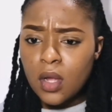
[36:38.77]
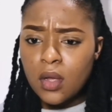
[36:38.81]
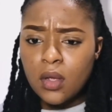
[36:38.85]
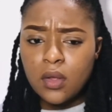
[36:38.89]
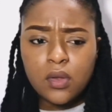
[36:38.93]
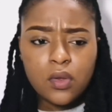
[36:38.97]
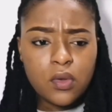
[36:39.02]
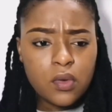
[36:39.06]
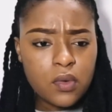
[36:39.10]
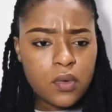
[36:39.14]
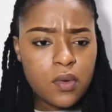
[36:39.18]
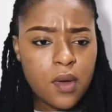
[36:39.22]

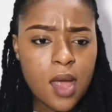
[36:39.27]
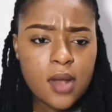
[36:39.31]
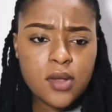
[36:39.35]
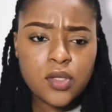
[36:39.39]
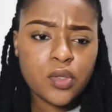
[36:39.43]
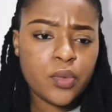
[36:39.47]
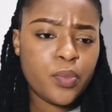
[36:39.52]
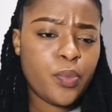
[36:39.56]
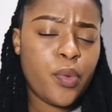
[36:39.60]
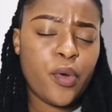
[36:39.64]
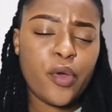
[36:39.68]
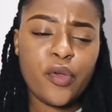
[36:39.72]
you and
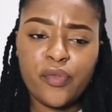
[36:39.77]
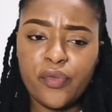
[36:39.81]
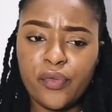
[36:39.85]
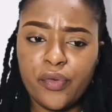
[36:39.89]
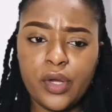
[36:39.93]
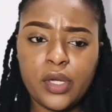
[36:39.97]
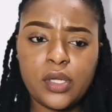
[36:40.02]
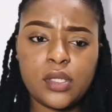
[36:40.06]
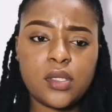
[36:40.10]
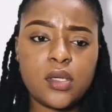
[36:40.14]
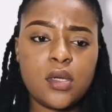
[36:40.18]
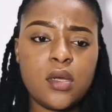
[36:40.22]
your
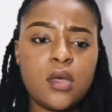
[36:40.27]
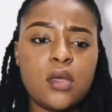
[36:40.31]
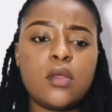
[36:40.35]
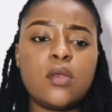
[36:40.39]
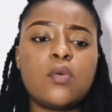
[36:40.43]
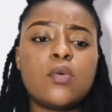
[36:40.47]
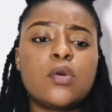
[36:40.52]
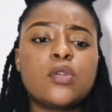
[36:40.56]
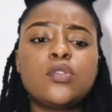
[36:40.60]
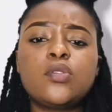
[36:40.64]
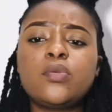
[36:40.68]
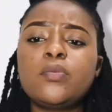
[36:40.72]
boyfriend,
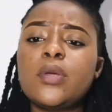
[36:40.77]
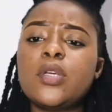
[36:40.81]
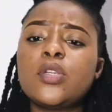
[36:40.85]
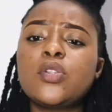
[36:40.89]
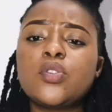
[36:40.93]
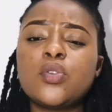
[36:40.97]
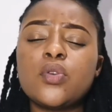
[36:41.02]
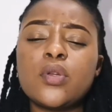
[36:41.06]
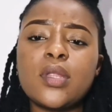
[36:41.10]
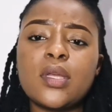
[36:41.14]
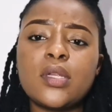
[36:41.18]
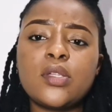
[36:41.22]
you want to
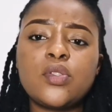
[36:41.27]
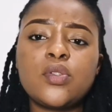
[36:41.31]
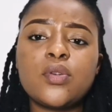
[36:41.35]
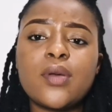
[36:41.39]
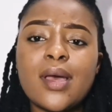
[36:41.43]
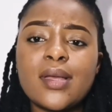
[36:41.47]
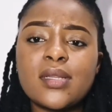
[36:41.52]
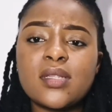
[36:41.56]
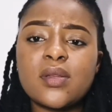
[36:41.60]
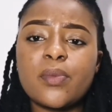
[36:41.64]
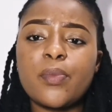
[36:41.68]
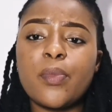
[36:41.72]
make sure that you
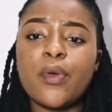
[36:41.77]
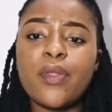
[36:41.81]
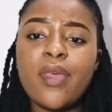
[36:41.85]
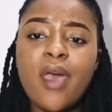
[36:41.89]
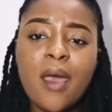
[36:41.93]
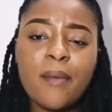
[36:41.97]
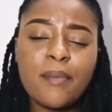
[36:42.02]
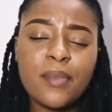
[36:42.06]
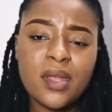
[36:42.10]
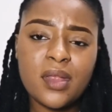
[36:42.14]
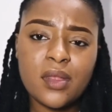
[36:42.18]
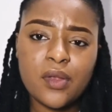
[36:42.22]
guys are both
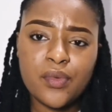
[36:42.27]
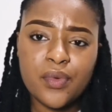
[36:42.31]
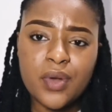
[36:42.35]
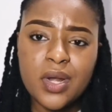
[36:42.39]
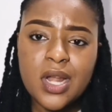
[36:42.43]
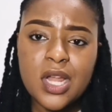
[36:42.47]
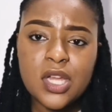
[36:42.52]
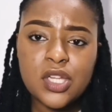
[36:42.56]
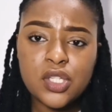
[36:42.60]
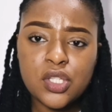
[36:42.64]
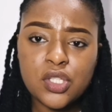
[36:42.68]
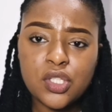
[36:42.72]
happy in the
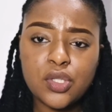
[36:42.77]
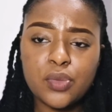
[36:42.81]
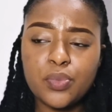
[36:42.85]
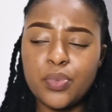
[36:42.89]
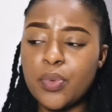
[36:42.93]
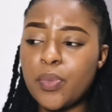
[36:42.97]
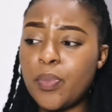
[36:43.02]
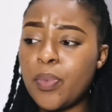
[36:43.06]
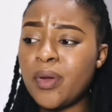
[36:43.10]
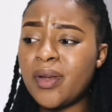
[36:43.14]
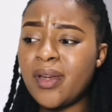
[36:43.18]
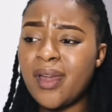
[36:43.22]

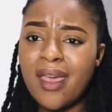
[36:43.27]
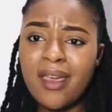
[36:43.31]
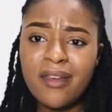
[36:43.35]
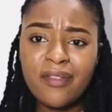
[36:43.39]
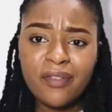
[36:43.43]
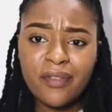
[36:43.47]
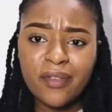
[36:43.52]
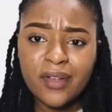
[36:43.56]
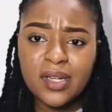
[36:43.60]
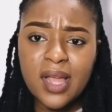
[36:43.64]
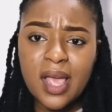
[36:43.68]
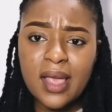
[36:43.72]
relationship. You put
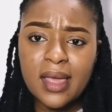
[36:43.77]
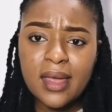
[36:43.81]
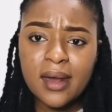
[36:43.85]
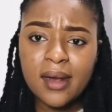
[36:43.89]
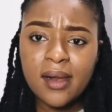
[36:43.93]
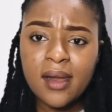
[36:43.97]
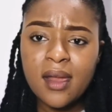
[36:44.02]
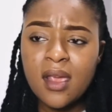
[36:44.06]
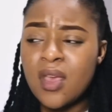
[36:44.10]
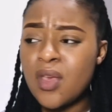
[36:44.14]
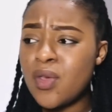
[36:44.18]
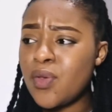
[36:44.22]
effort.
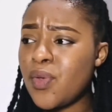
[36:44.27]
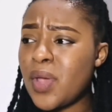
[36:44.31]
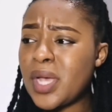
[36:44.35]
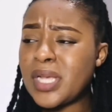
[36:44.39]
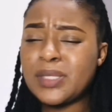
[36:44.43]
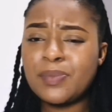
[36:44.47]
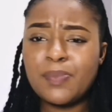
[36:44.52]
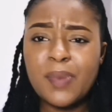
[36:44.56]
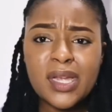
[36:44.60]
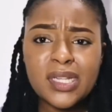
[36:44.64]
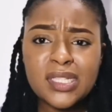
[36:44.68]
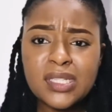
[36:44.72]
You
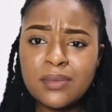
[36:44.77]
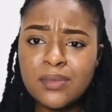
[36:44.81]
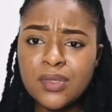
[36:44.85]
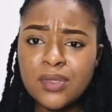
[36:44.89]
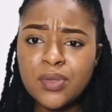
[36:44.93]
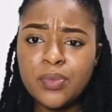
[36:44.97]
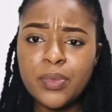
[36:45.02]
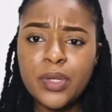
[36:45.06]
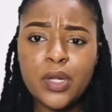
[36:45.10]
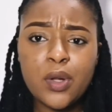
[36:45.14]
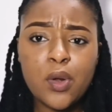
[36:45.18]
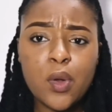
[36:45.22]
expect him
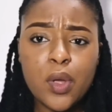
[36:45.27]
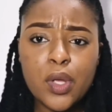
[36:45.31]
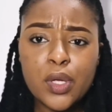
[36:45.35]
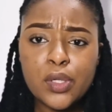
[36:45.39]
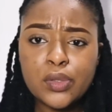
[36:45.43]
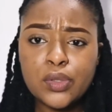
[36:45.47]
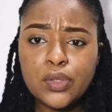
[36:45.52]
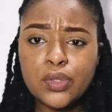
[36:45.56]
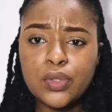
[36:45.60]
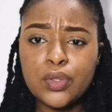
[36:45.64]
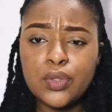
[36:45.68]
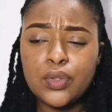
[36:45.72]
to be
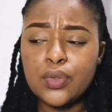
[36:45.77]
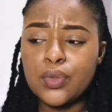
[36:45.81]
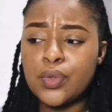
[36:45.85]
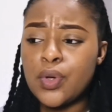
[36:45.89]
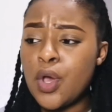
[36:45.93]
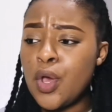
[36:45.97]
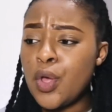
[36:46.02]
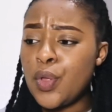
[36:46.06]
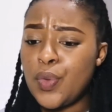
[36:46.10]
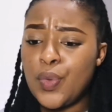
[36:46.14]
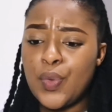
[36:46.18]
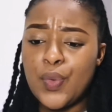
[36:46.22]
loyal to you.
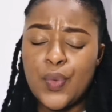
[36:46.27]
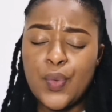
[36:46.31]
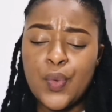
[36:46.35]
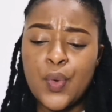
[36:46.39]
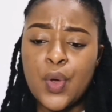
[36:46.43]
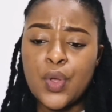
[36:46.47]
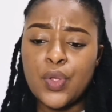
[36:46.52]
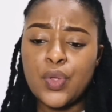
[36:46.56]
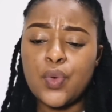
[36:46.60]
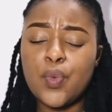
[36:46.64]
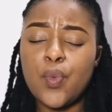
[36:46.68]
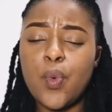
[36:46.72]

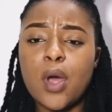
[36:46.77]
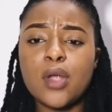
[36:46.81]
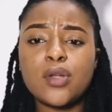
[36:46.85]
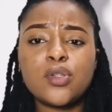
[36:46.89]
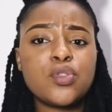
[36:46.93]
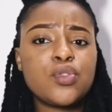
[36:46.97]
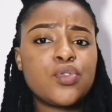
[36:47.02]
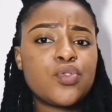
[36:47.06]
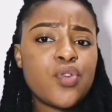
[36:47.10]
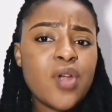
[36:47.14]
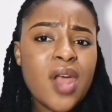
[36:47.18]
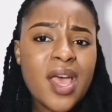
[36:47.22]
You
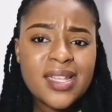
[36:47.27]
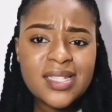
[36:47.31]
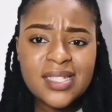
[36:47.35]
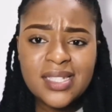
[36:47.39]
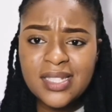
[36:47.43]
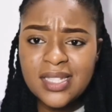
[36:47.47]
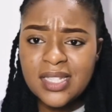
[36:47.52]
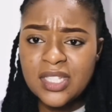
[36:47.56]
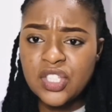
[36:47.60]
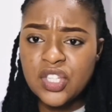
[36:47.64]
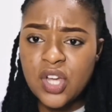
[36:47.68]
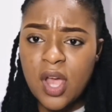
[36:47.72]
want to
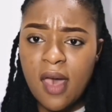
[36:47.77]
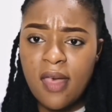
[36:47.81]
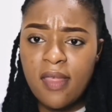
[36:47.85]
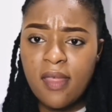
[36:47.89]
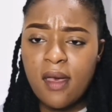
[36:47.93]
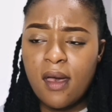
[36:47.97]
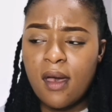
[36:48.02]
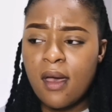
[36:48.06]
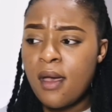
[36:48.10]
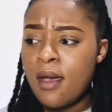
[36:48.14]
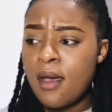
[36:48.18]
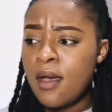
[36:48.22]
trust each
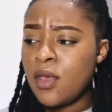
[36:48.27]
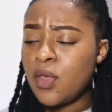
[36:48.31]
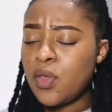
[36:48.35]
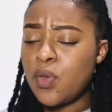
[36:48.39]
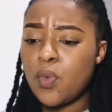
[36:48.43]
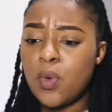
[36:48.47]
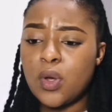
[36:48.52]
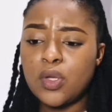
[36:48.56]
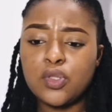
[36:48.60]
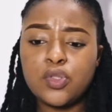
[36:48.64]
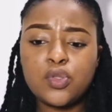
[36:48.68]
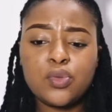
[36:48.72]
other.
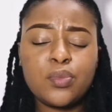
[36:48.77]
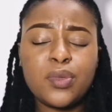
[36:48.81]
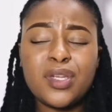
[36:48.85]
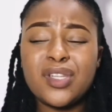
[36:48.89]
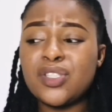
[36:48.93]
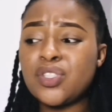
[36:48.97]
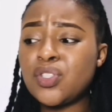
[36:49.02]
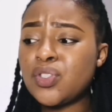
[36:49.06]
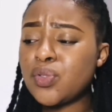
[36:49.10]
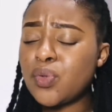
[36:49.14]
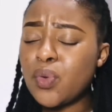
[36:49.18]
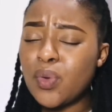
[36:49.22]
You want to
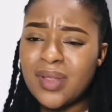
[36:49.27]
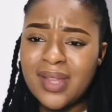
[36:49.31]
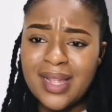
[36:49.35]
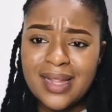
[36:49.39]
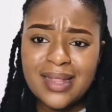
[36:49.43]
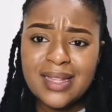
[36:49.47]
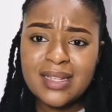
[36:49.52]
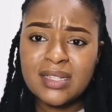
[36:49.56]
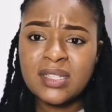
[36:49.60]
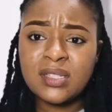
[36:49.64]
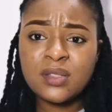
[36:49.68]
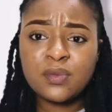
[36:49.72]
make sure
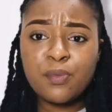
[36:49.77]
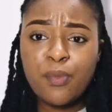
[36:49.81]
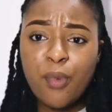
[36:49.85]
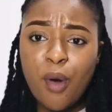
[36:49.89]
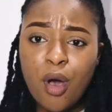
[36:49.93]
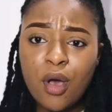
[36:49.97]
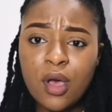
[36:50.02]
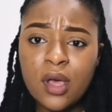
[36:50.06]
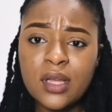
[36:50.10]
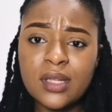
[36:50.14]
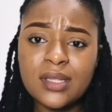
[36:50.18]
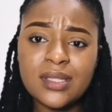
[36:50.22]
that the
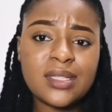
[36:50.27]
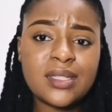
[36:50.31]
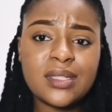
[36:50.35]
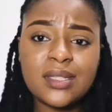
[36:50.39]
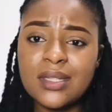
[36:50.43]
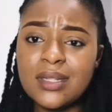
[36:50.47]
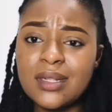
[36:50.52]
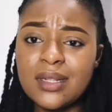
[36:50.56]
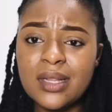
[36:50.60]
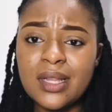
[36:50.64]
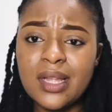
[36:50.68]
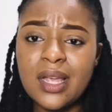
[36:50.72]
spark is
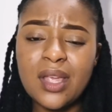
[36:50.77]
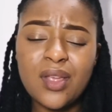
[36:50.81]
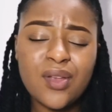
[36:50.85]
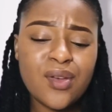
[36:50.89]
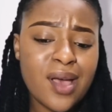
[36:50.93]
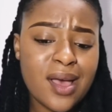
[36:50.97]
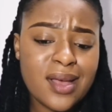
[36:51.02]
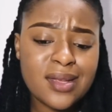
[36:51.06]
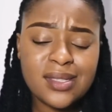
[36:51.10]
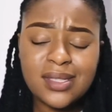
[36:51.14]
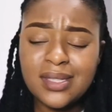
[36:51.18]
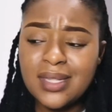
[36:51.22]
still there.
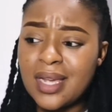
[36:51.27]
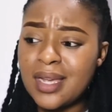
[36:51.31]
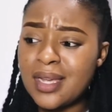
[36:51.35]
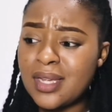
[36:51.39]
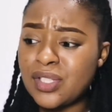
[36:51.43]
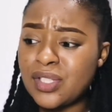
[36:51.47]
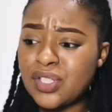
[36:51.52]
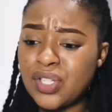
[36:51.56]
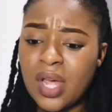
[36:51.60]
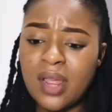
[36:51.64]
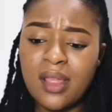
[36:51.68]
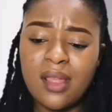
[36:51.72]
You guys
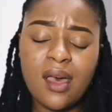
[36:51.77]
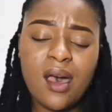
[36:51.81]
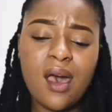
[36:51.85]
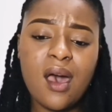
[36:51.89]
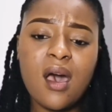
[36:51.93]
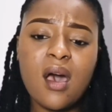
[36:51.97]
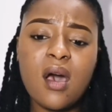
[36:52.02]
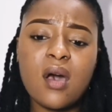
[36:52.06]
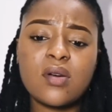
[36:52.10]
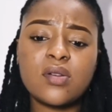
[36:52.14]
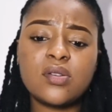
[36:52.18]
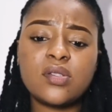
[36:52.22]
take each other
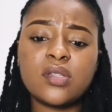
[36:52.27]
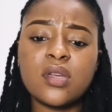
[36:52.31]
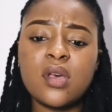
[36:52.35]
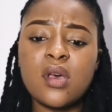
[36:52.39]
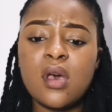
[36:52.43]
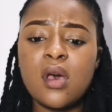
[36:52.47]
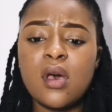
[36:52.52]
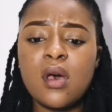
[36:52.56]
out.